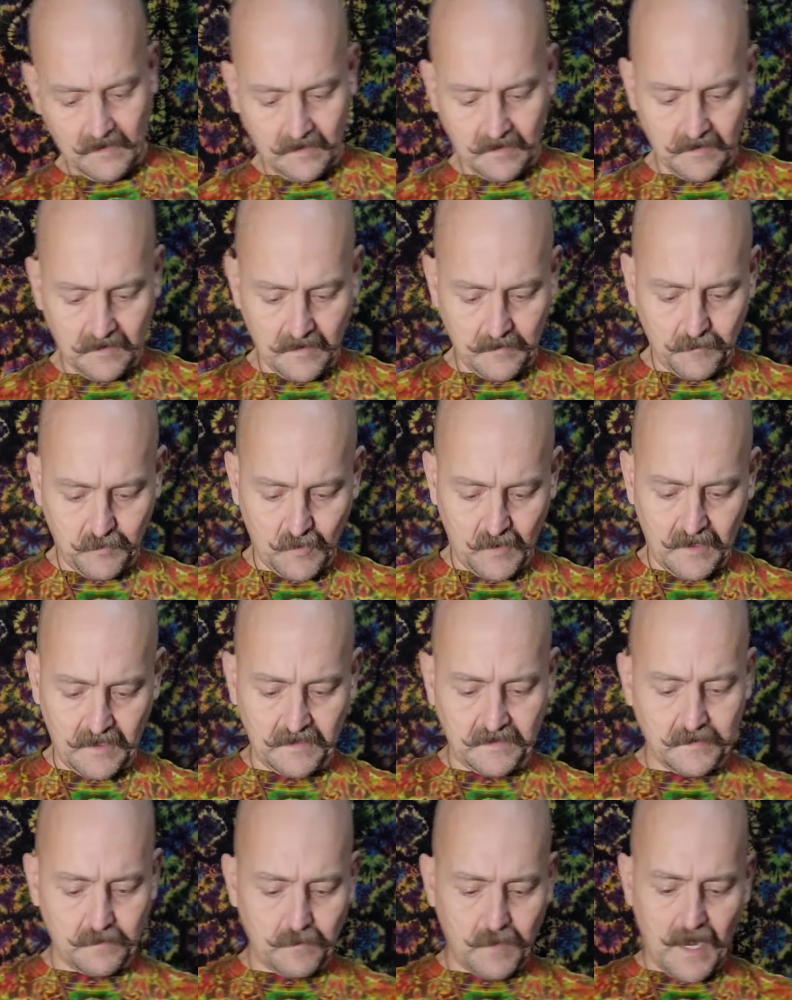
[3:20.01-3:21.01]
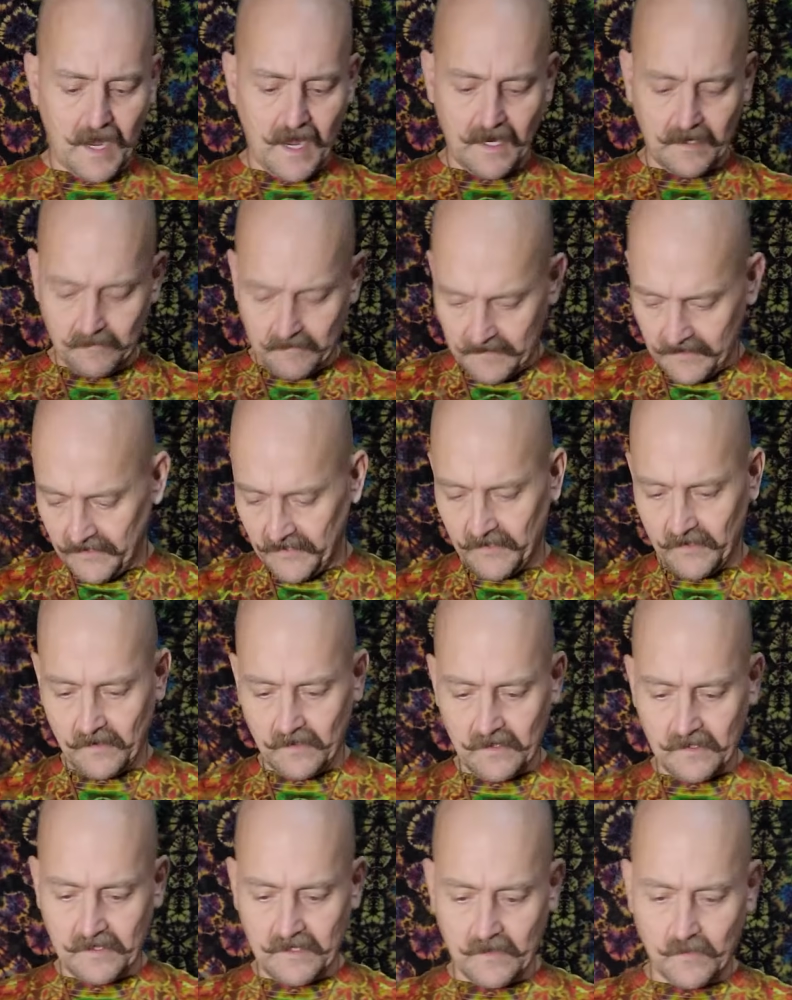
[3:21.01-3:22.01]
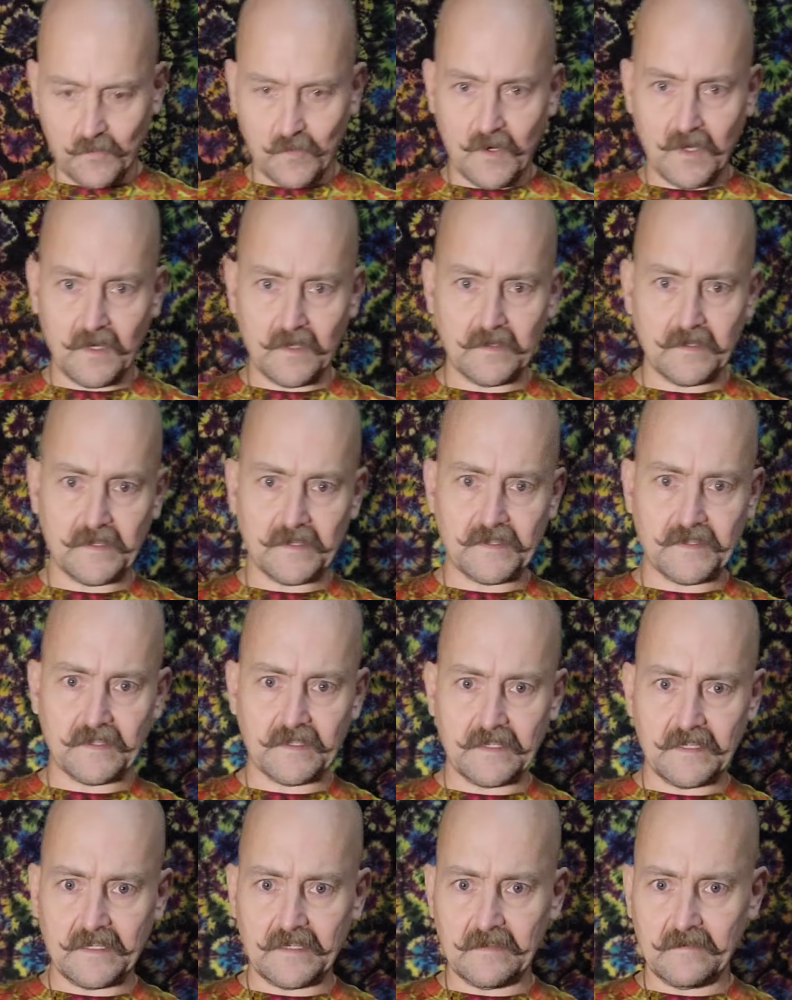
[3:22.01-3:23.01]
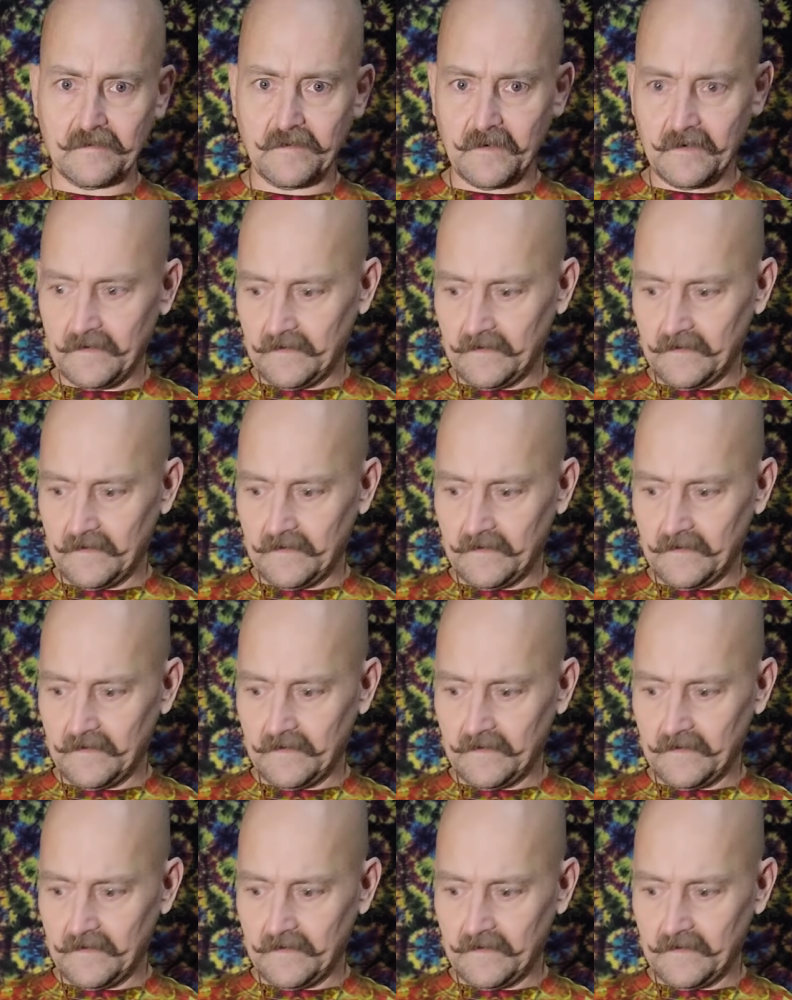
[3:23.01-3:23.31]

Clip one at the bottom of the shirt and then one on the sleeve